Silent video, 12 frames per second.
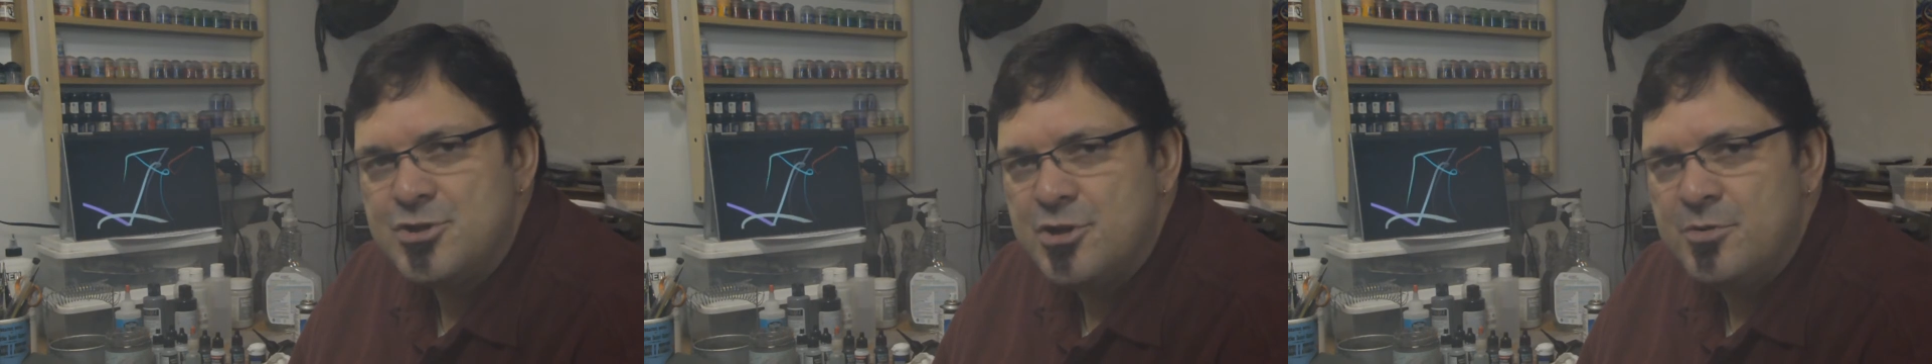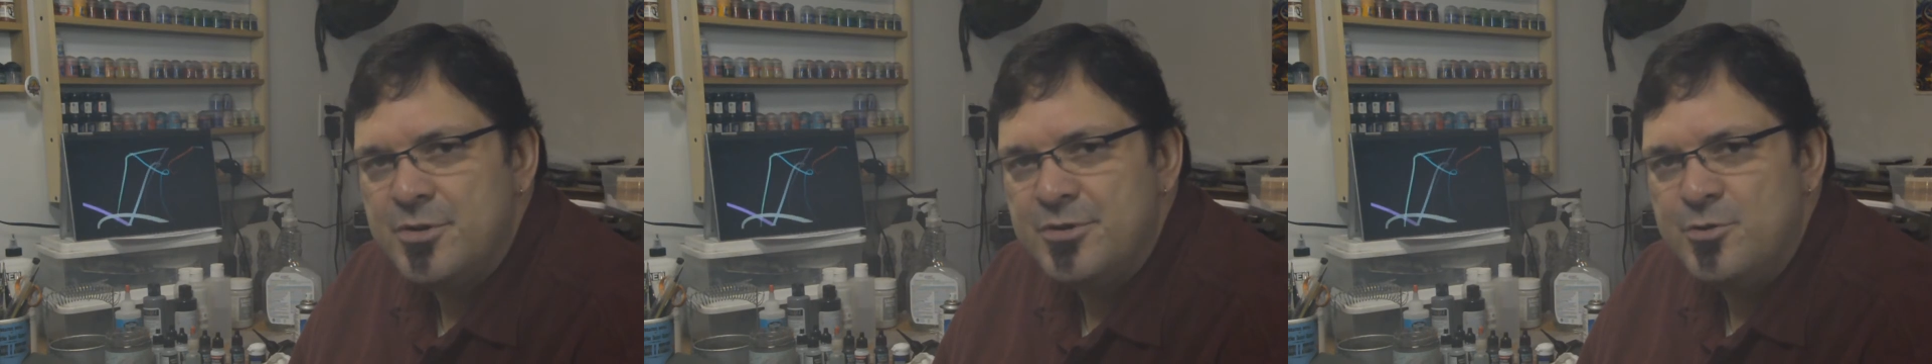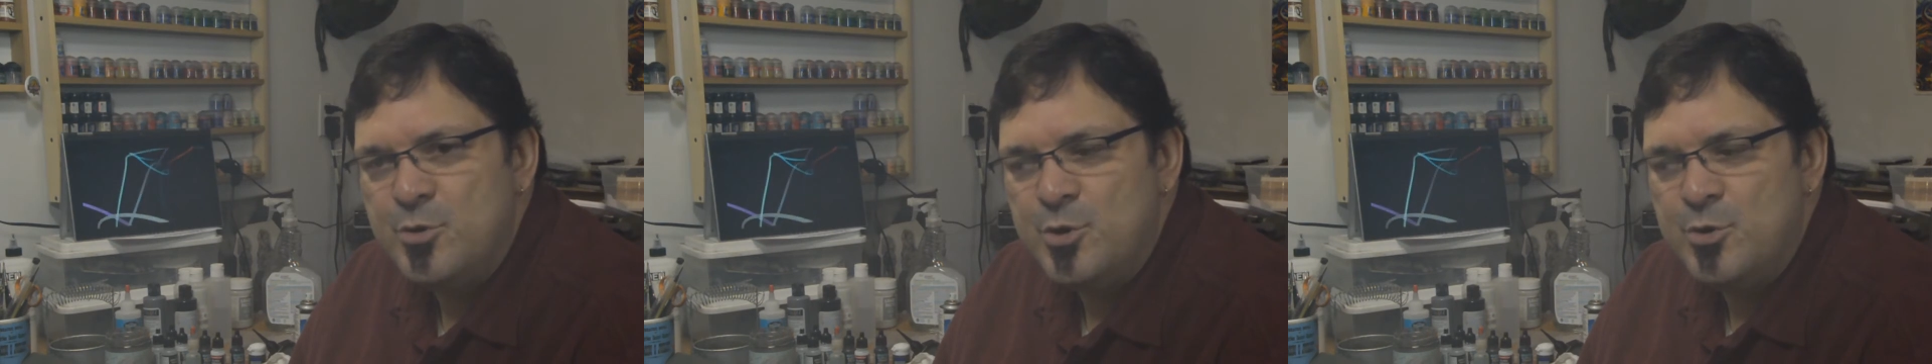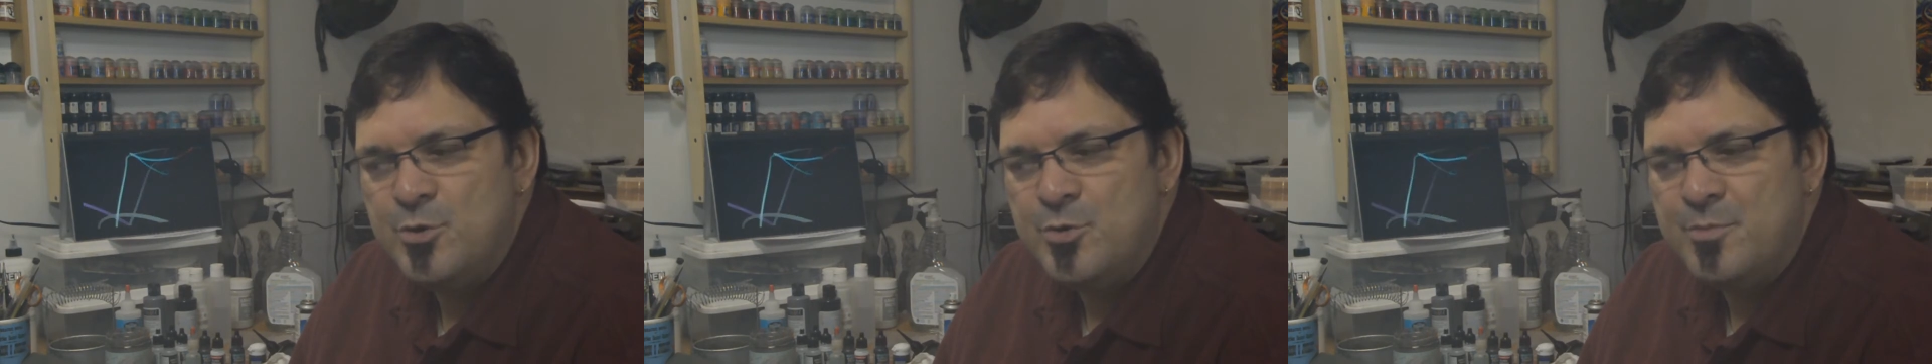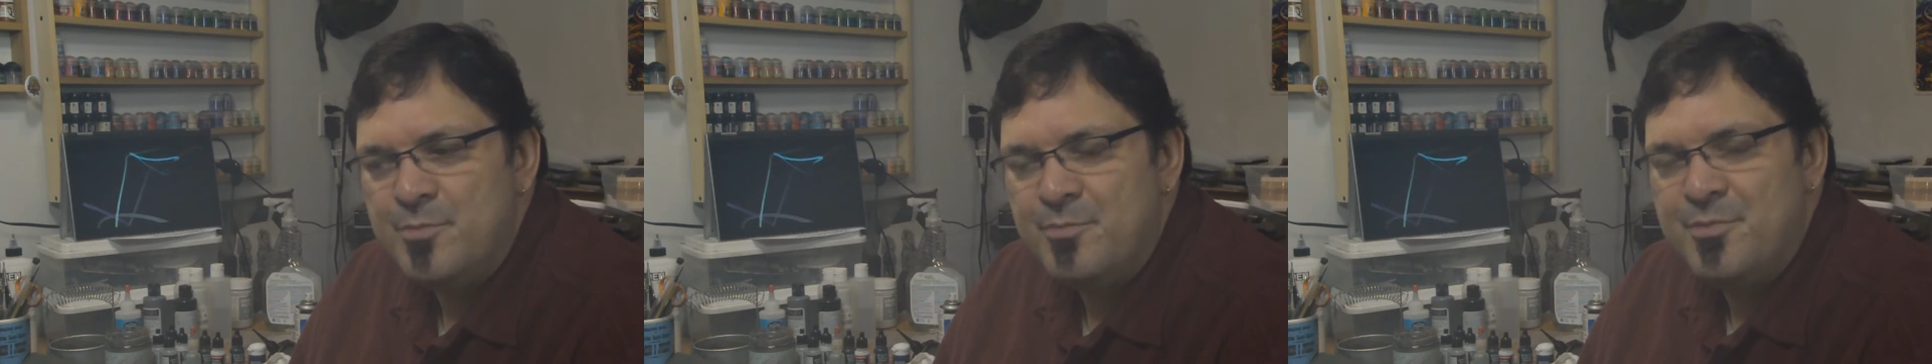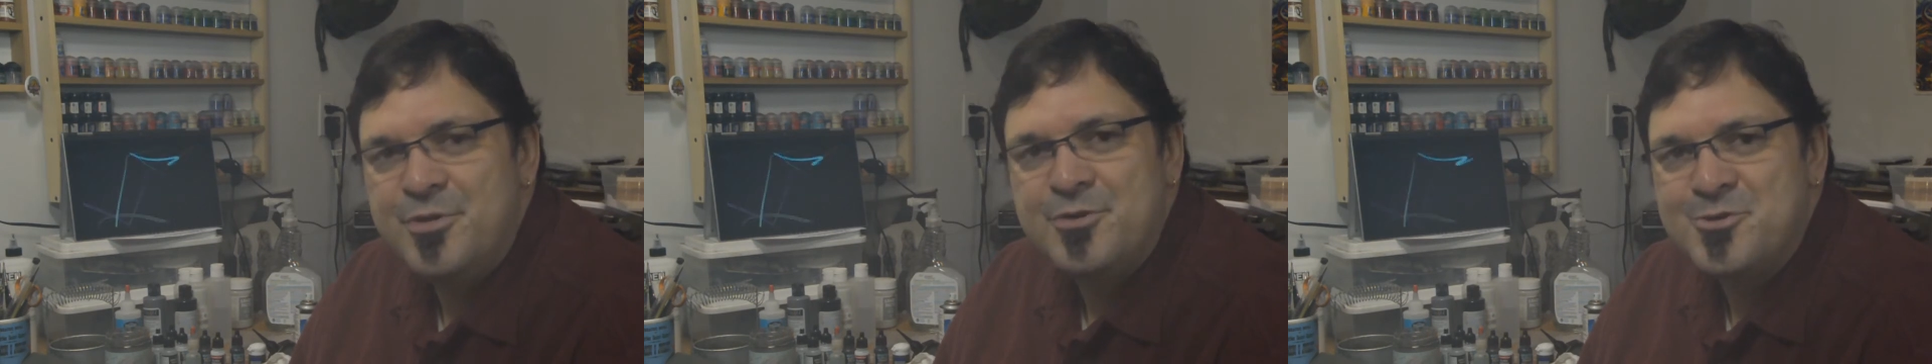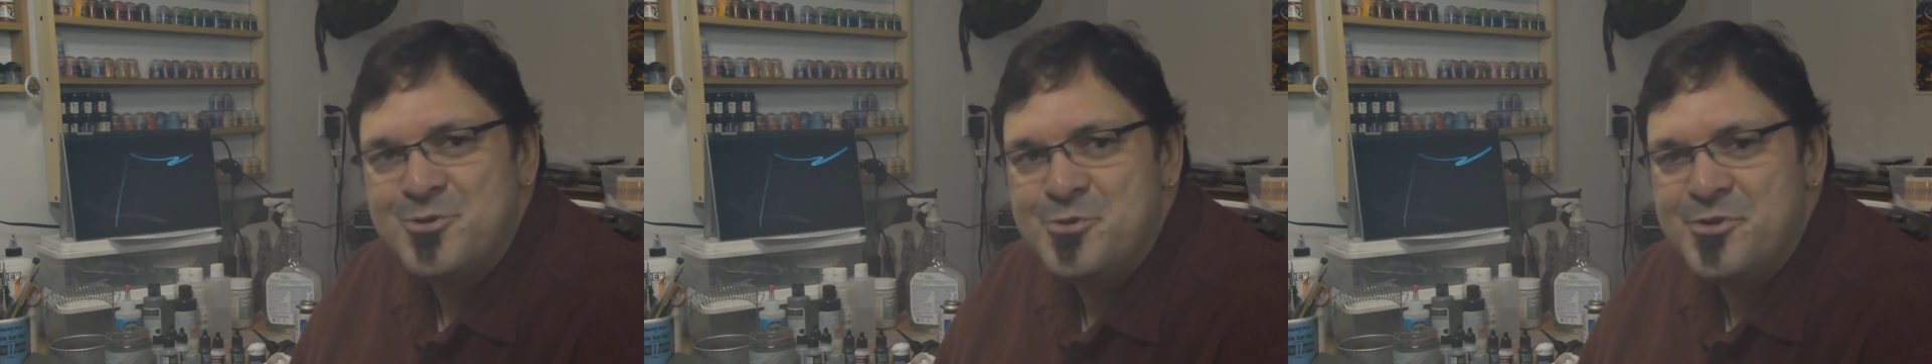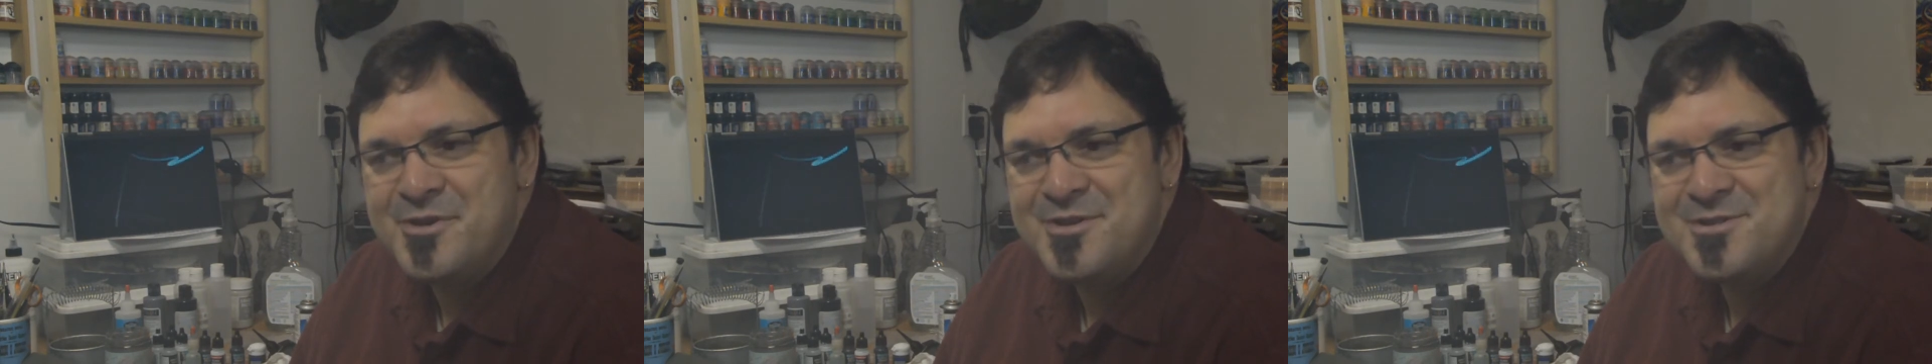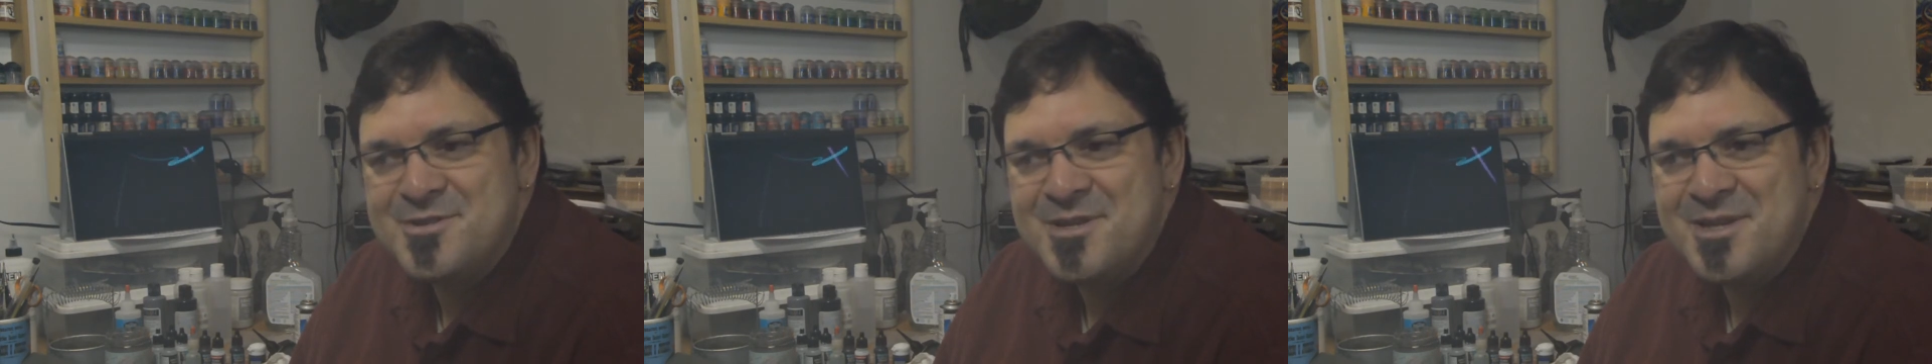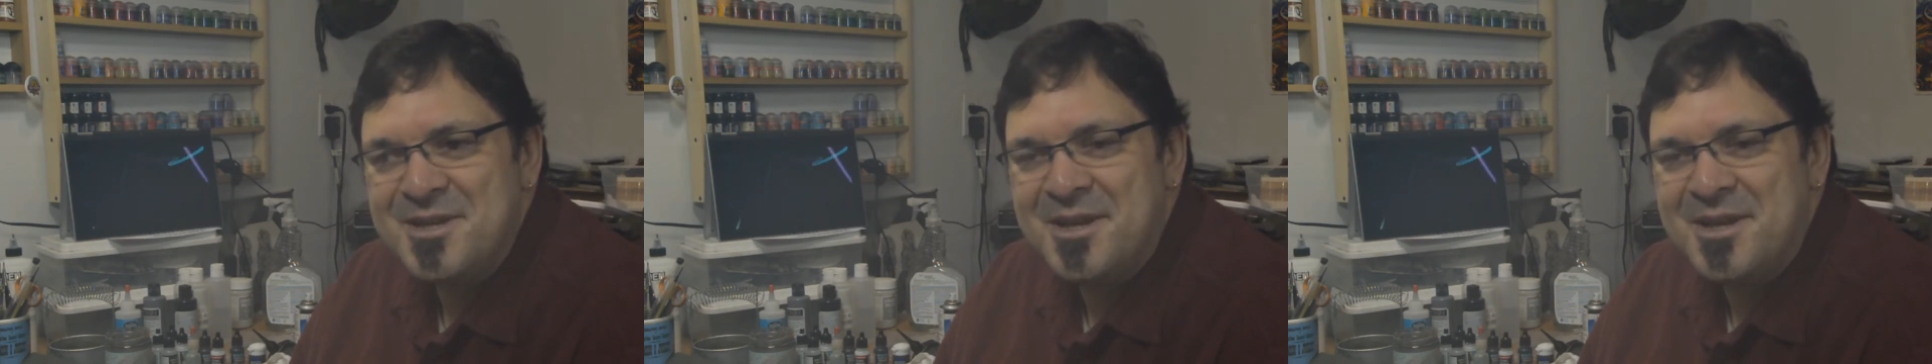show it to you, but the truth is,